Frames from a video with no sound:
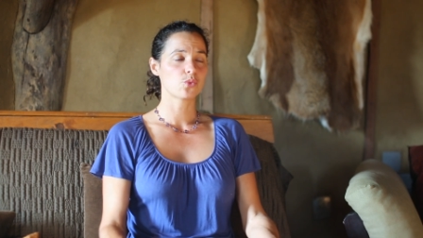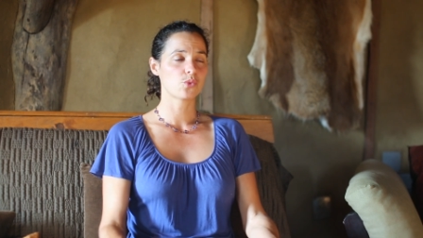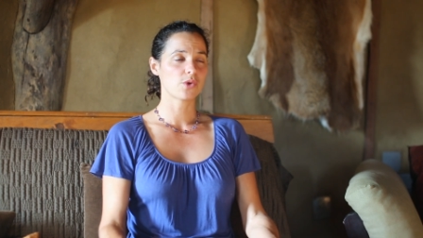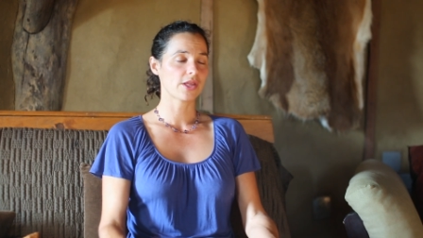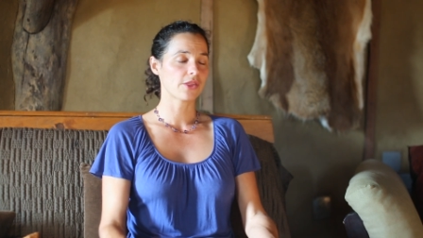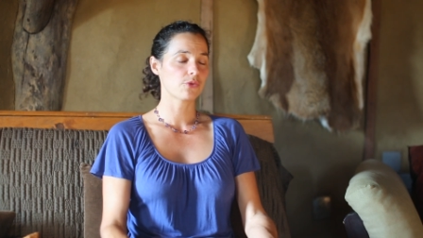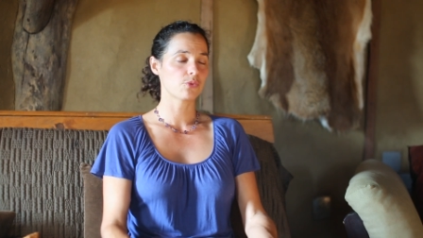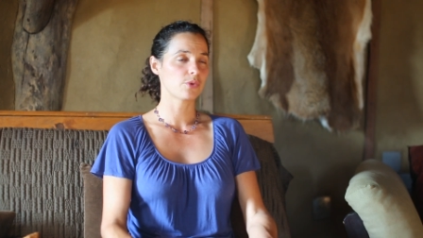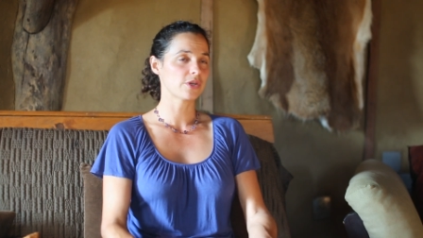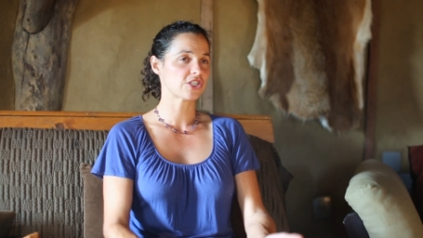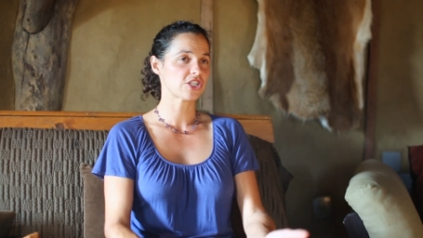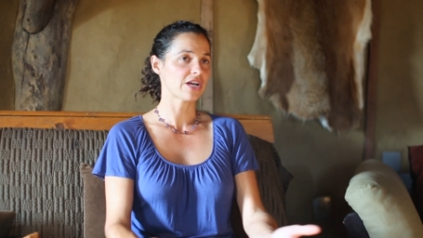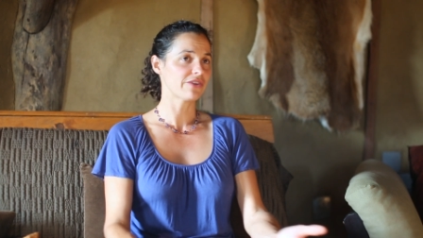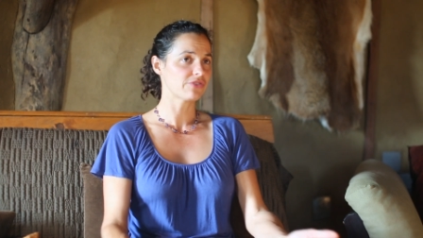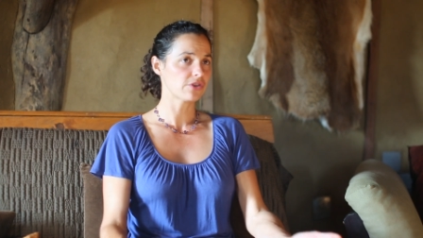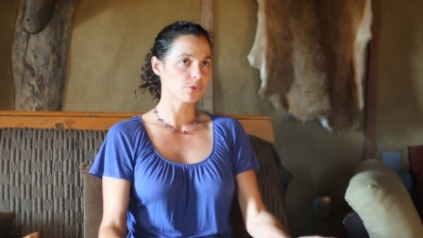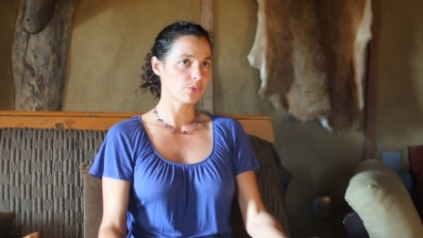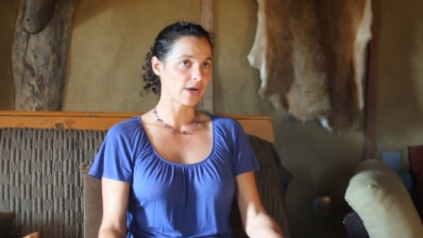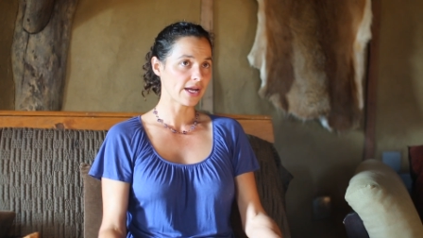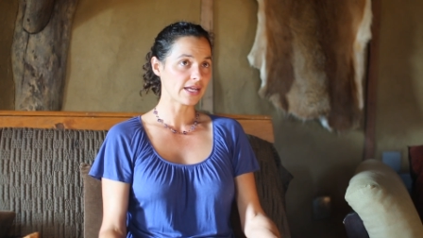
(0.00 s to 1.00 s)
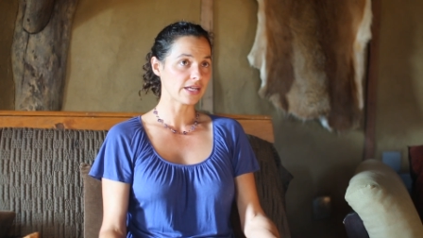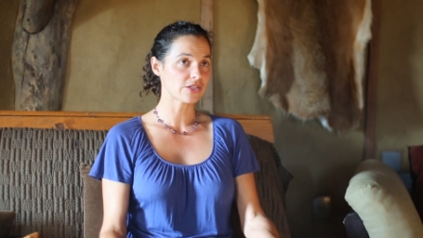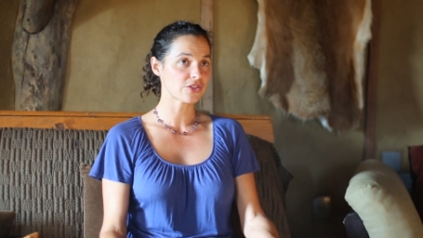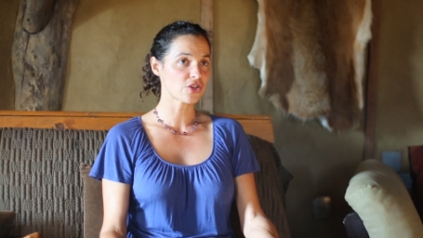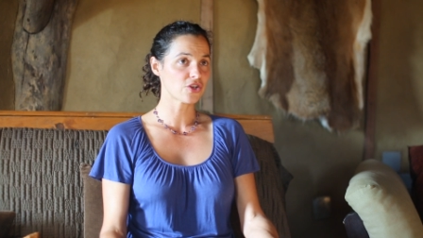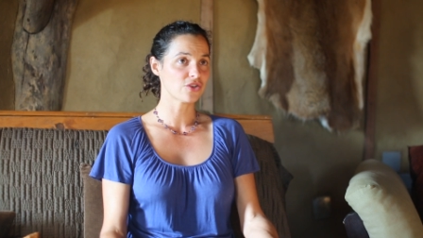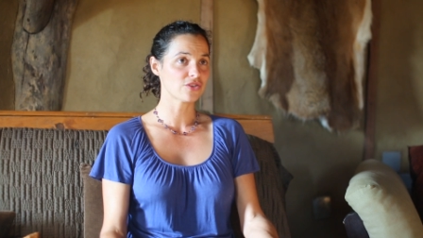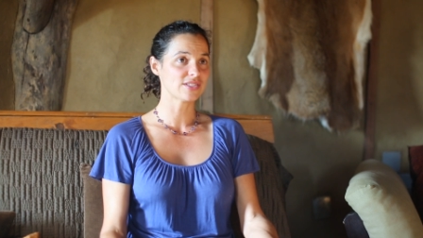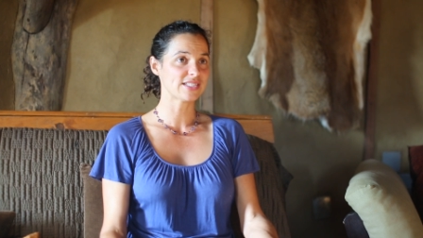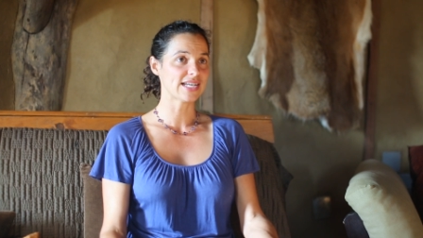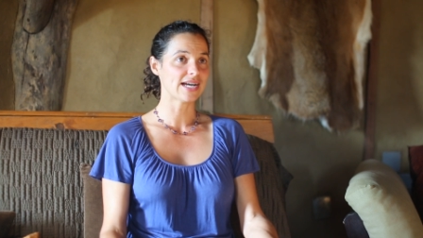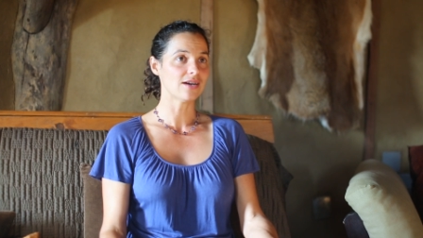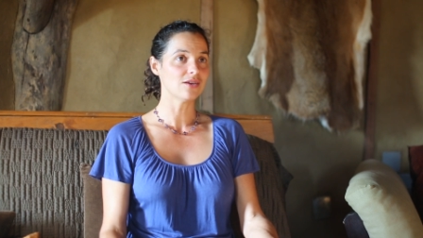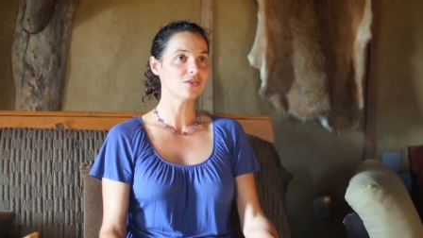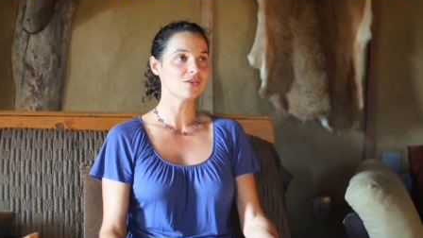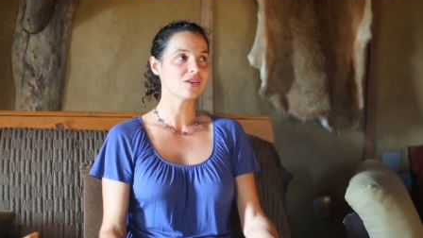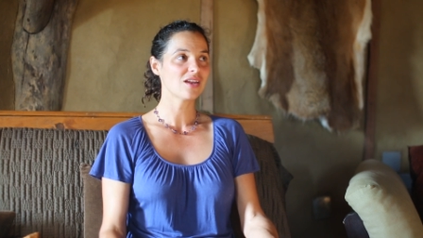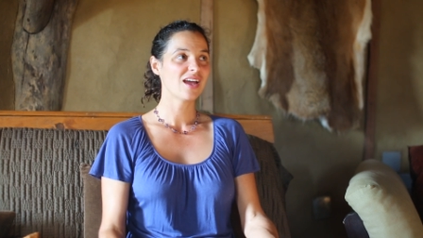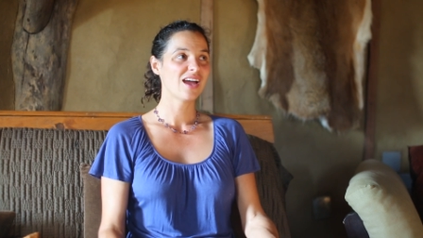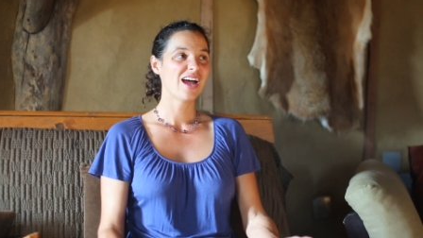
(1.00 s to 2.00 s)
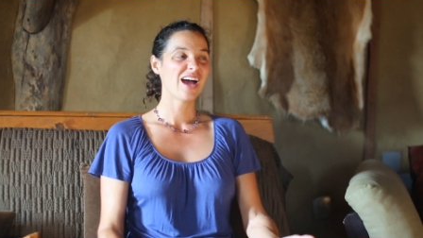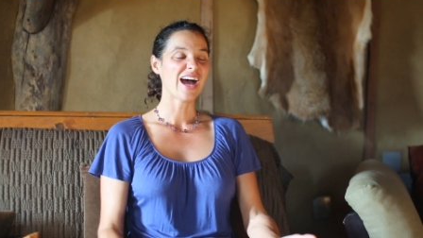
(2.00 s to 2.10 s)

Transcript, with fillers: with whichever way it turns out.